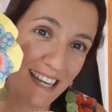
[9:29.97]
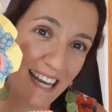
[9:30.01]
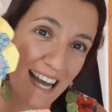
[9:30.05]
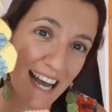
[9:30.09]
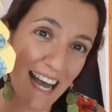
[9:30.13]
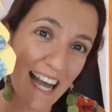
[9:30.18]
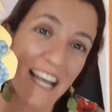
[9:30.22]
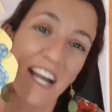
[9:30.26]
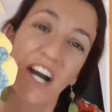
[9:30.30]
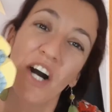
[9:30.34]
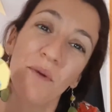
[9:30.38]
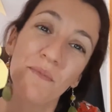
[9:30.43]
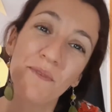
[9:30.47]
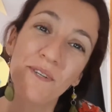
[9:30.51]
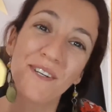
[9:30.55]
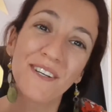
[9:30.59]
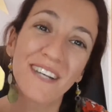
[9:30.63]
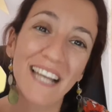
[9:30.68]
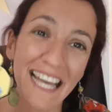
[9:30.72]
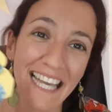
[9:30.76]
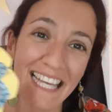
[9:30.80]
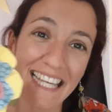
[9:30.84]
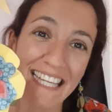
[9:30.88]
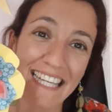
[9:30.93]
I hope you
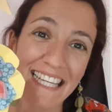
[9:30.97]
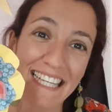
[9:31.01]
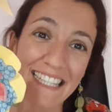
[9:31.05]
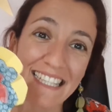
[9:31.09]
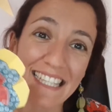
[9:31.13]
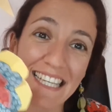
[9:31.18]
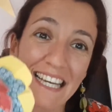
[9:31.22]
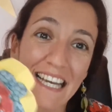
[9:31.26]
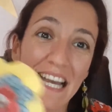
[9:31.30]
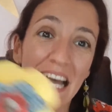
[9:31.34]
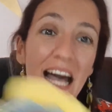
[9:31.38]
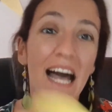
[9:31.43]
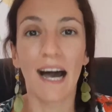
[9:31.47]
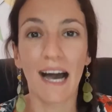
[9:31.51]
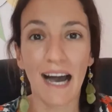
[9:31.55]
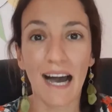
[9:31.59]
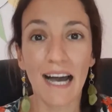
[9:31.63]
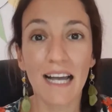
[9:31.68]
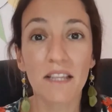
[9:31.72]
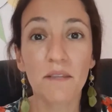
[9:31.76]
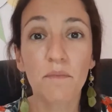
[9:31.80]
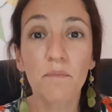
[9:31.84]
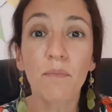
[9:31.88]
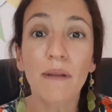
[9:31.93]
like it.
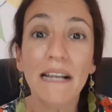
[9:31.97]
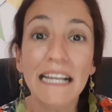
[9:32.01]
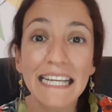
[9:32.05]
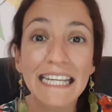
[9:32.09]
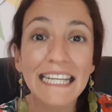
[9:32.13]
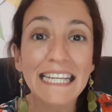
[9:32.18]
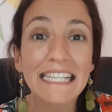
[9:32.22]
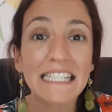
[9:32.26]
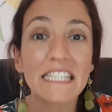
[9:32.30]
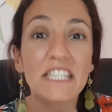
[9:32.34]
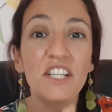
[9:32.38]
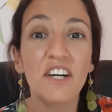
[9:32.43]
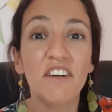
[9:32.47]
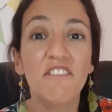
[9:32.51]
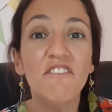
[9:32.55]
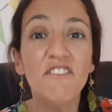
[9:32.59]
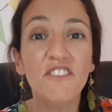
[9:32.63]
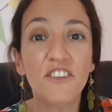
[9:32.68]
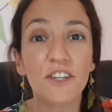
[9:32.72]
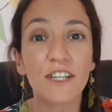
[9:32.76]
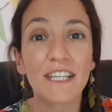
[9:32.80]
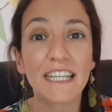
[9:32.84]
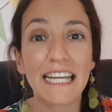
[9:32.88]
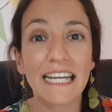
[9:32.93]
And please don't
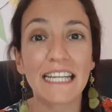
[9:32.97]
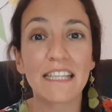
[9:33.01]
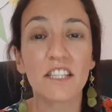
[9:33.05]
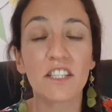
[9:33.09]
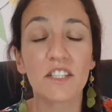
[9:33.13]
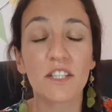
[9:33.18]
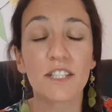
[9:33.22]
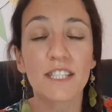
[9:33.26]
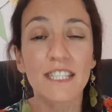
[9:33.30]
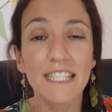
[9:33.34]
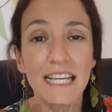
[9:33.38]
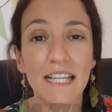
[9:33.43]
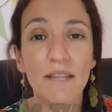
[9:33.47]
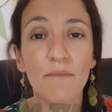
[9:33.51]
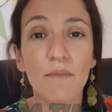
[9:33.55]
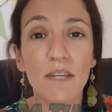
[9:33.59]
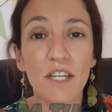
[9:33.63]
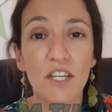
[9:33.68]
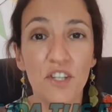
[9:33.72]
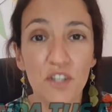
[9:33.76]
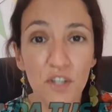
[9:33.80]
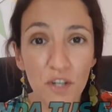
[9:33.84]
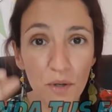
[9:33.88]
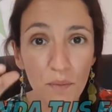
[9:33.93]
forget to send
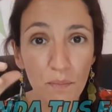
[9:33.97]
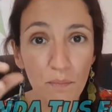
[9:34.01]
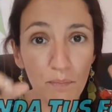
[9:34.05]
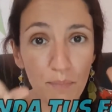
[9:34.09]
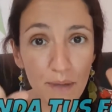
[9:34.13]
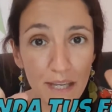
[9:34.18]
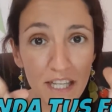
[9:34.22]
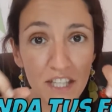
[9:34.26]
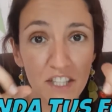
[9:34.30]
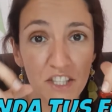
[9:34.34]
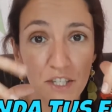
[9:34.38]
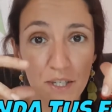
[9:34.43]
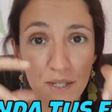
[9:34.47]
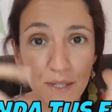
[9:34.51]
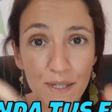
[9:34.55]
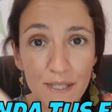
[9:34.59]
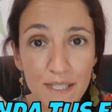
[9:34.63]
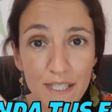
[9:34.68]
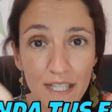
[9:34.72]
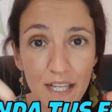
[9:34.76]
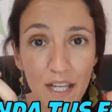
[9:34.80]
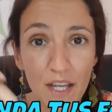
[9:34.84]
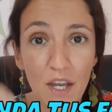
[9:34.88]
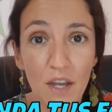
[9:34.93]
me your
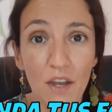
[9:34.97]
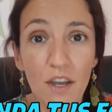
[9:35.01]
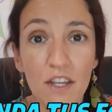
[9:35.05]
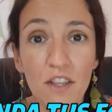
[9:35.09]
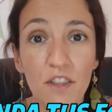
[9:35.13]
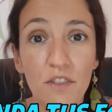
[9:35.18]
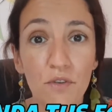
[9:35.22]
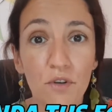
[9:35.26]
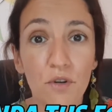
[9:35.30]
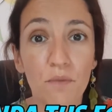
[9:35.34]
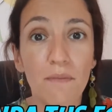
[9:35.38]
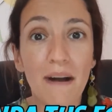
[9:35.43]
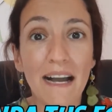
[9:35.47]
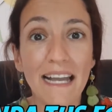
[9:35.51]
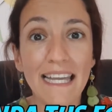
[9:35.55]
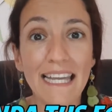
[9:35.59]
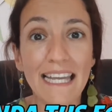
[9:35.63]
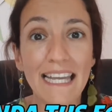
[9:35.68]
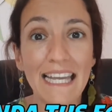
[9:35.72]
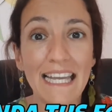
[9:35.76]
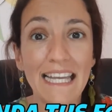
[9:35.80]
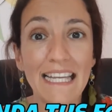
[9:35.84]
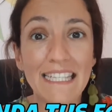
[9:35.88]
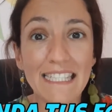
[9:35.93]
pictures through my
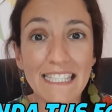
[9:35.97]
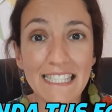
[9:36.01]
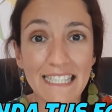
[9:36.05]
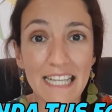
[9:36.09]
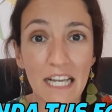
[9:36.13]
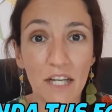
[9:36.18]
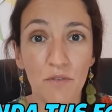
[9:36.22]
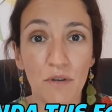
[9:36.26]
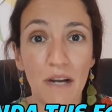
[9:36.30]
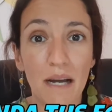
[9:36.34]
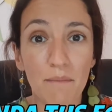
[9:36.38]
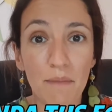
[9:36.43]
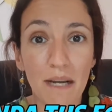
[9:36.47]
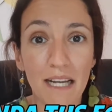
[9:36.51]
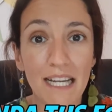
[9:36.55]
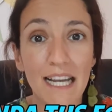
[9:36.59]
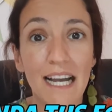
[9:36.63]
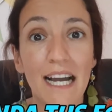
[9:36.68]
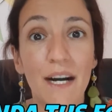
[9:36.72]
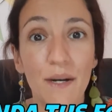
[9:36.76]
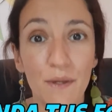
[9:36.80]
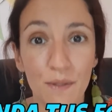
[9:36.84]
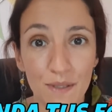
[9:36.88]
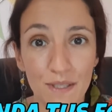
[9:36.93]
Instagram
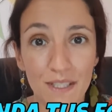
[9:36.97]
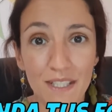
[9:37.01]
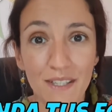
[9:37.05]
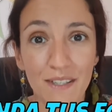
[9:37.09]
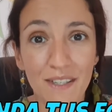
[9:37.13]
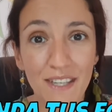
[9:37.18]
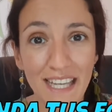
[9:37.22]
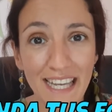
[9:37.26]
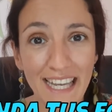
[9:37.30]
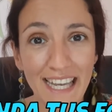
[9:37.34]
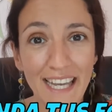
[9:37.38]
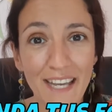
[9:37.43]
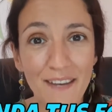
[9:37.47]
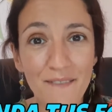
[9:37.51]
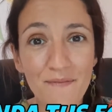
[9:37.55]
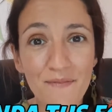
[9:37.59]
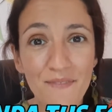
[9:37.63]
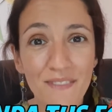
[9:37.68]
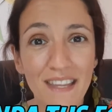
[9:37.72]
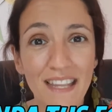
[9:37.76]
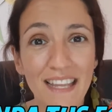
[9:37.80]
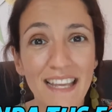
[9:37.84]
account, okay?